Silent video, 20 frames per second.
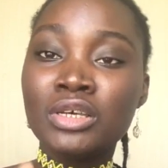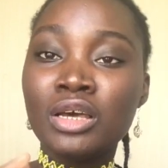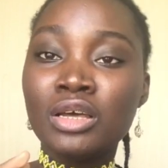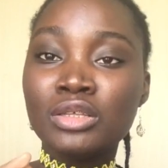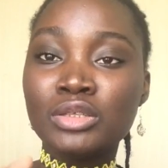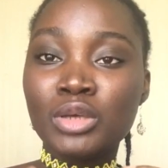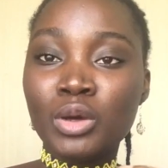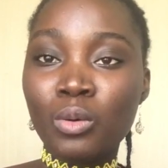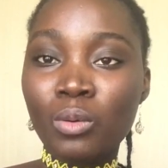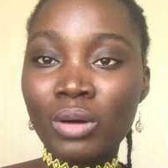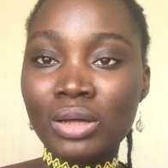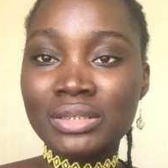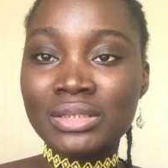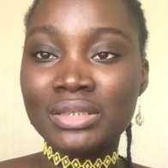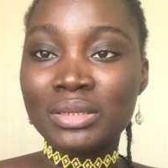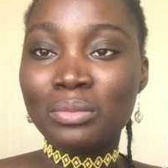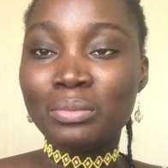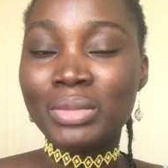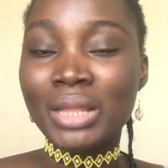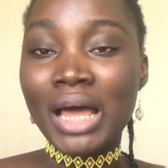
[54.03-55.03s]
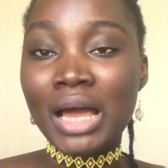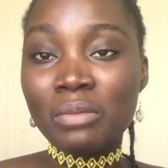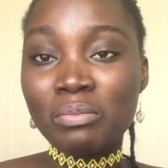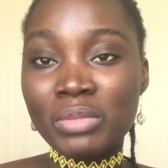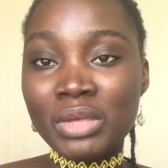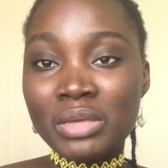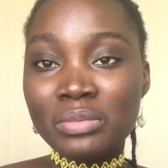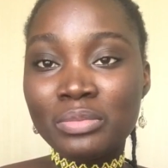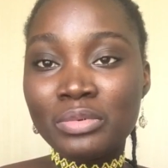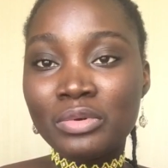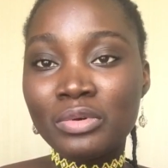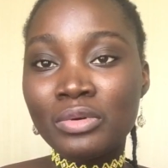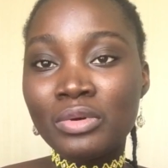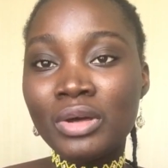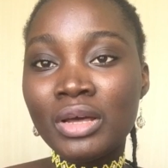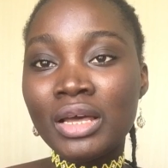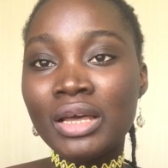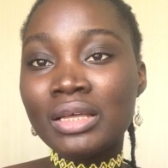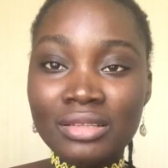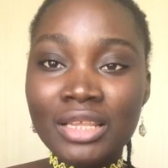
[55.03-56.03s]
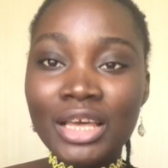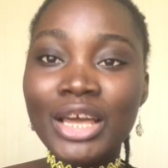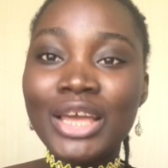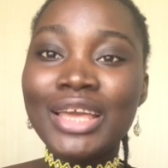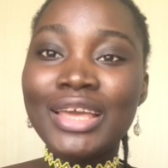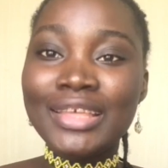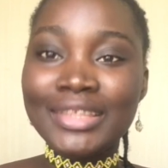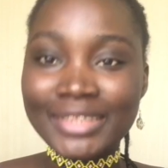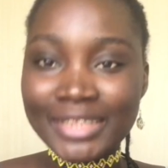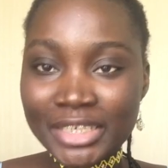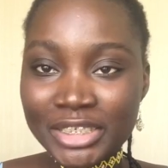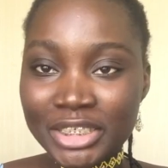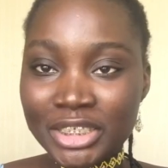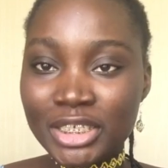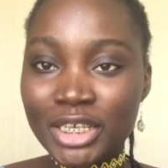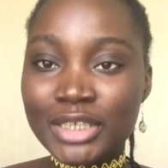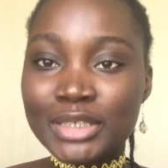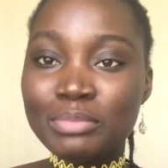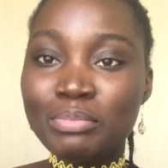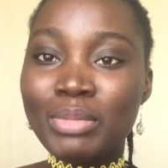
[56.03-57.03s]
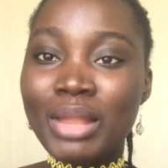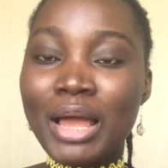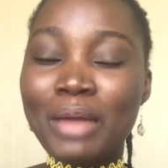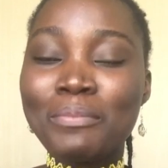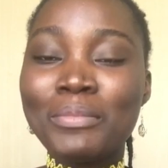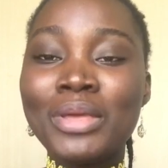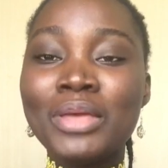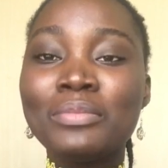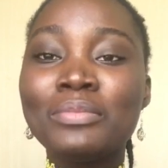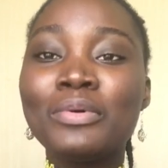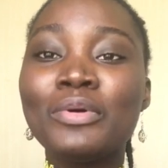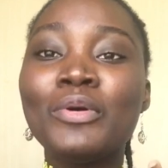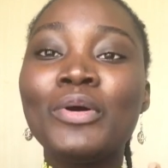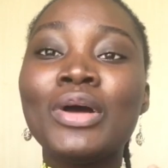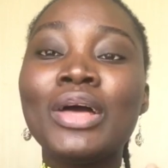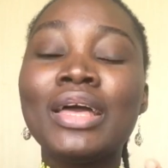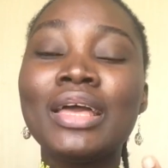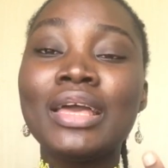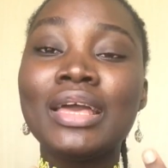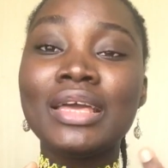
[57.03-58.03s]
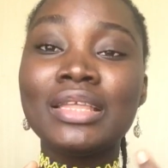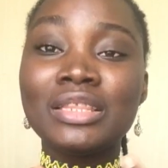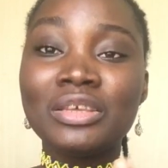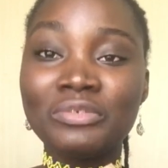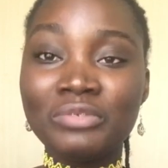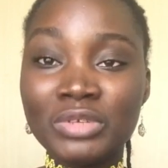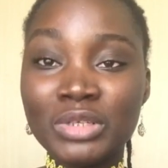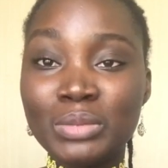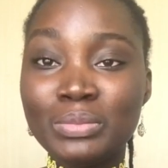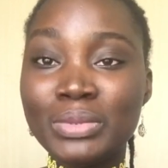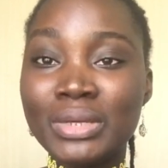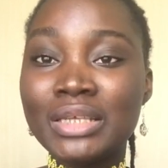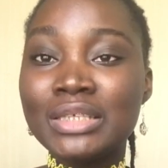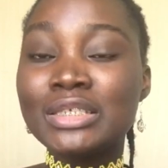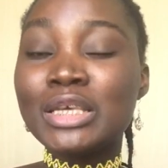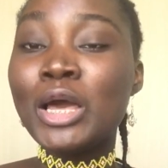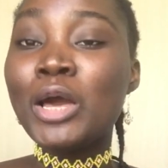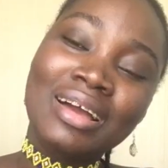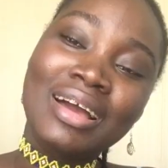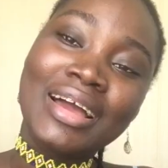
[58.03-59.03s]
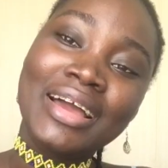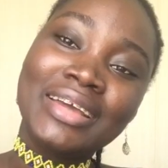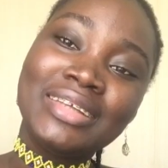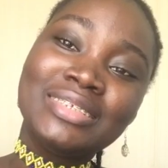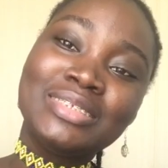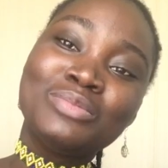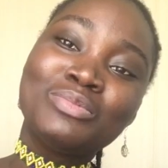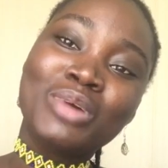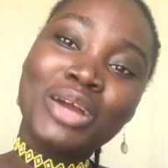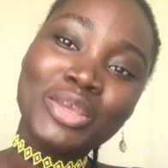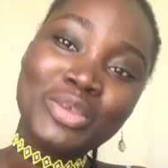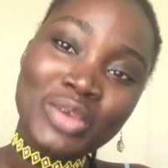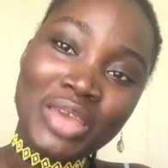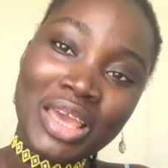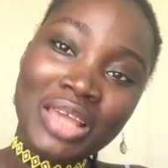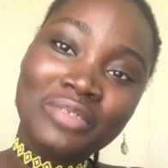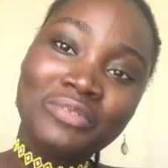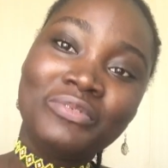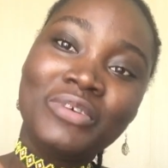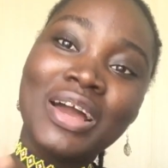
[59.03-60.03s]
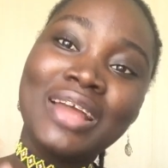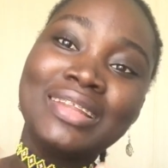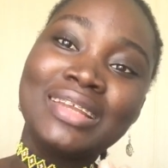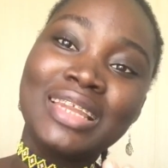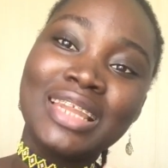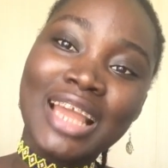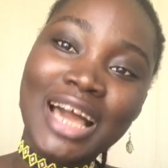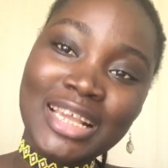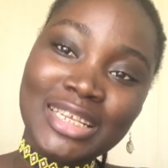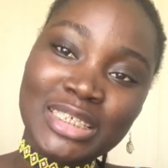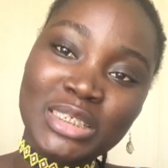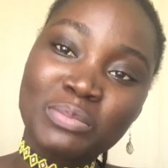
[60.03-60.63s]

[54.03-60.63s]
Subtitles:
towards the black people, the indigenous black people in the Philippines, and where you can find the largest